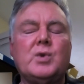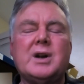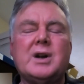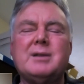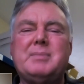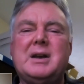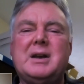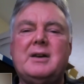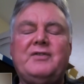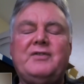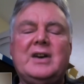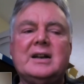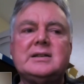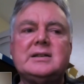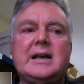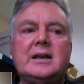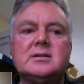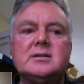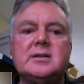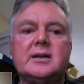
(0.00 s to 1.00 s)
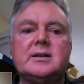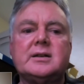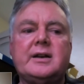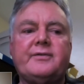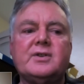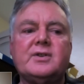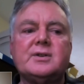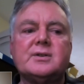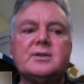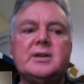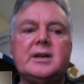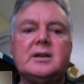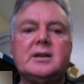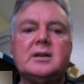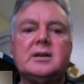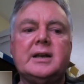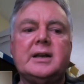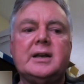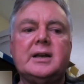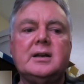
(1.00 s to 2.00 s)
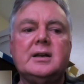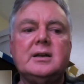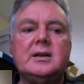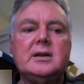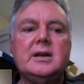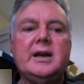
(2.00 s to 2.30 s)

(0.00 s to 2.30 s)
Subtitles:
wouldn't be a fantastic difference in the